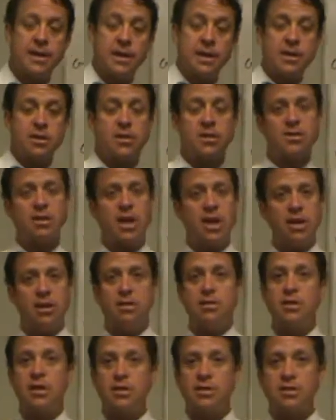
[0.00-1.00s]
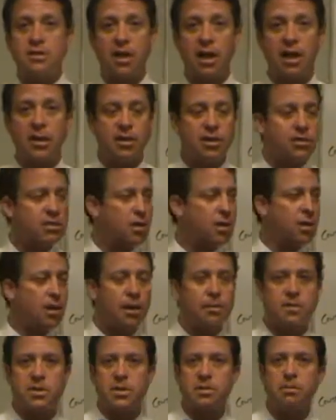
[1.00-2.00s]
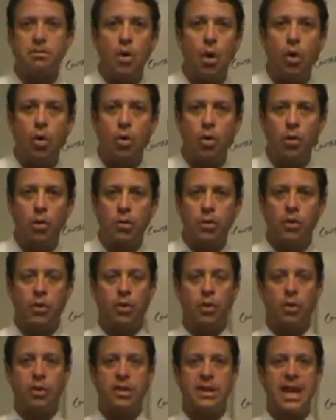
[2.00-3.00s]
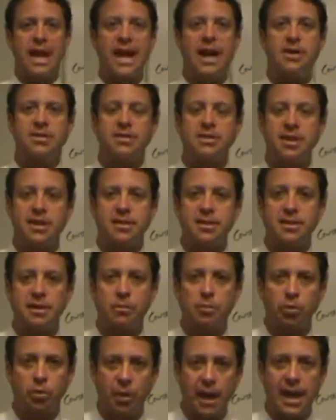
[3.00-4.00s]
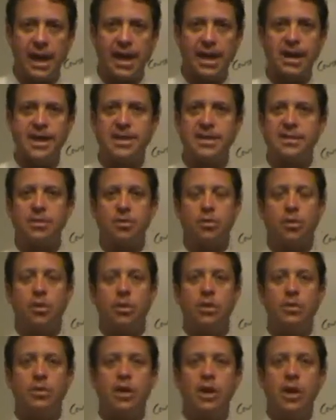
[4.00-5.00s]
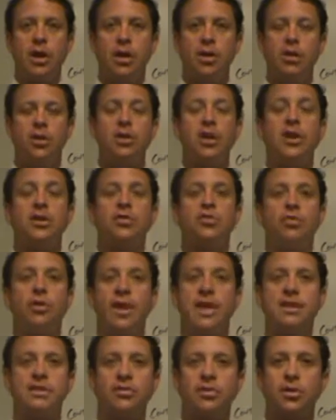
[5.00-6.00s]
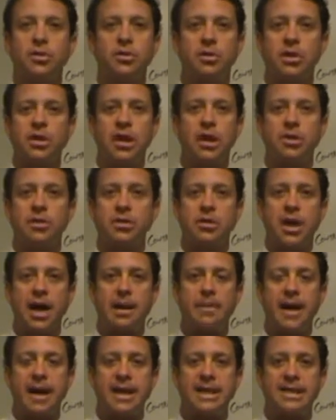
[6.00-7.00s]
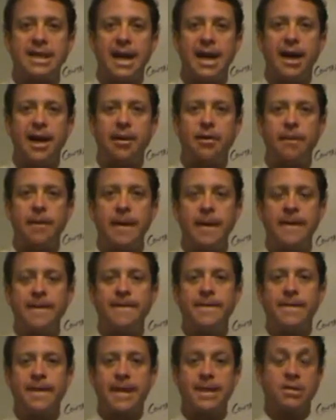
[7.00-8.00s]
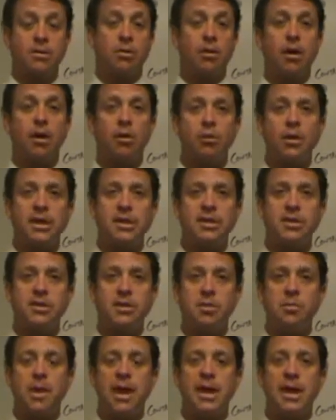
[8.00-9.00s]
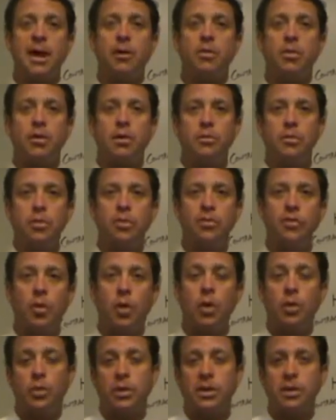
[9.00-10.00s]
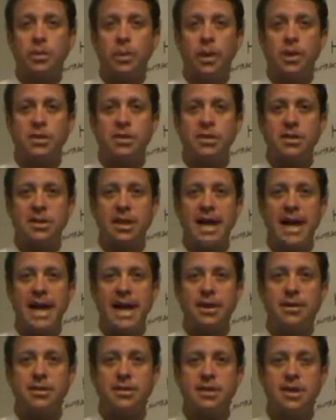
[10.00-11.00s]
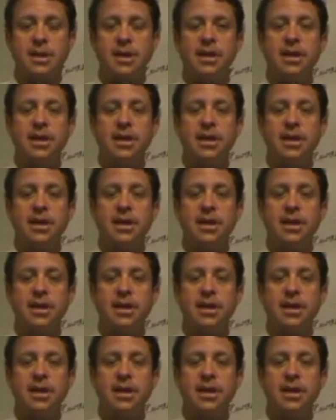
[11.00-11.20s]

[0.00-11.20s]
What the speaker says: So say you just you turn up some mold, or the house doesn't appraise, or you get transferred to another job out of town. These are all reasons you may not want to move forward with the purchase of the house.